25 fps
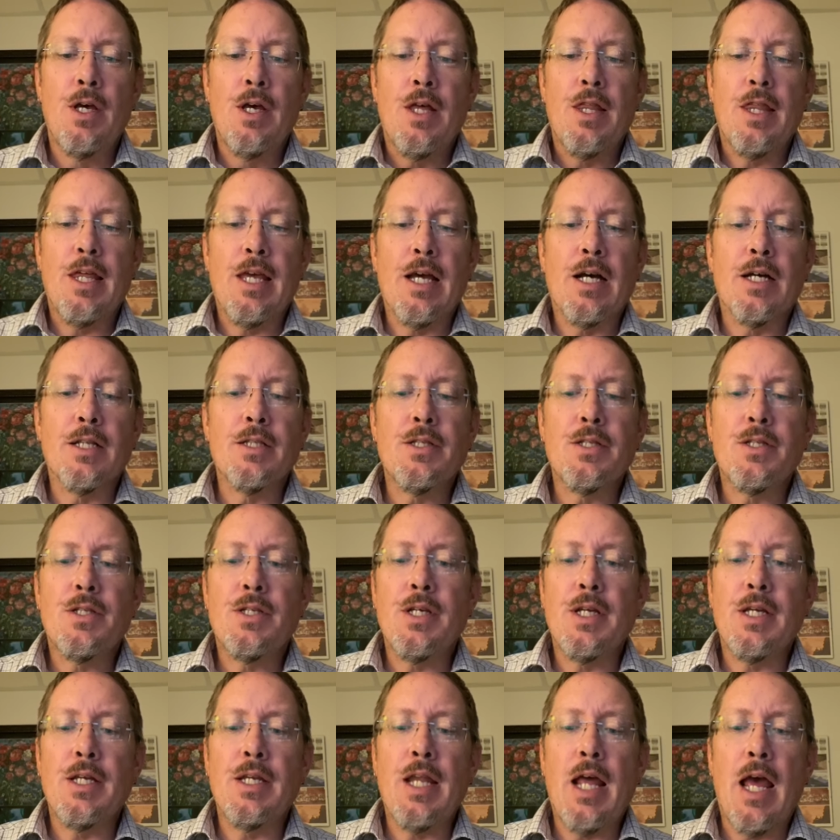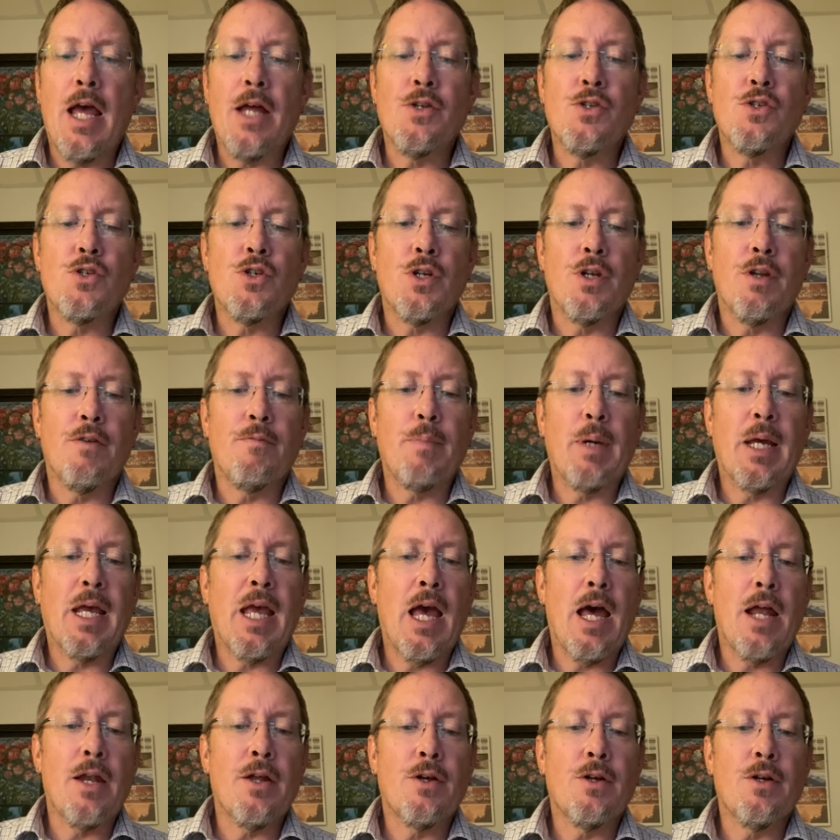the unseen engine of
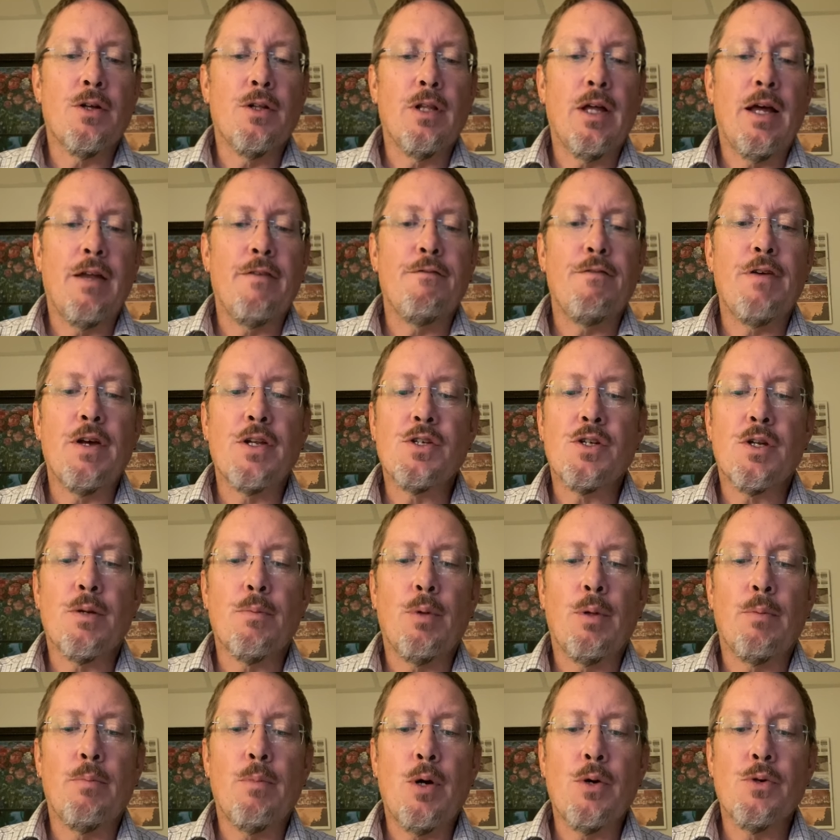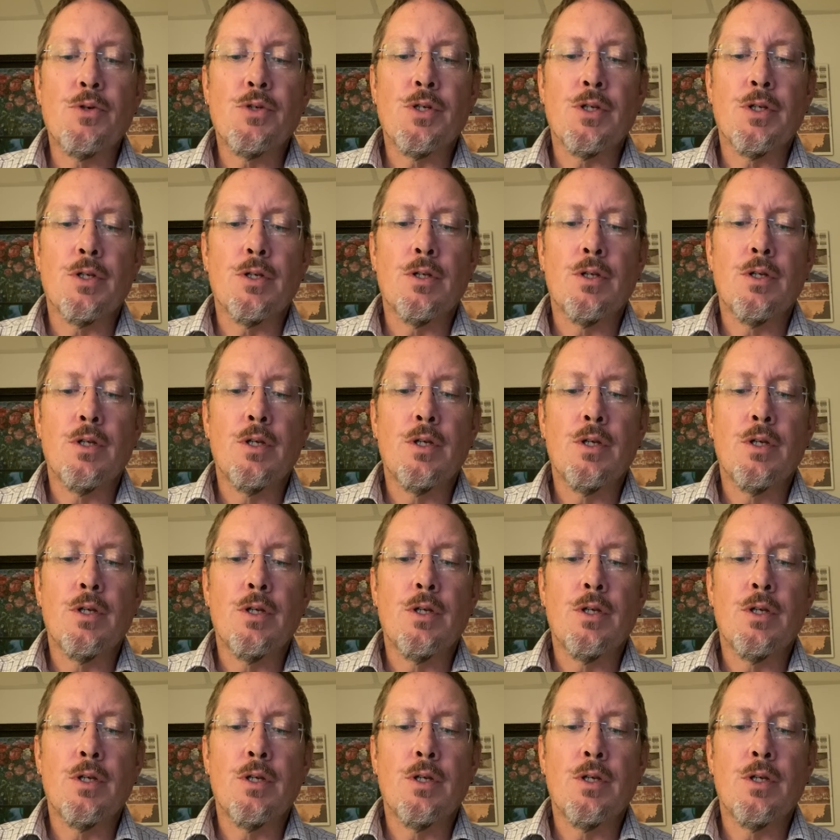mechanical and vegetable motion.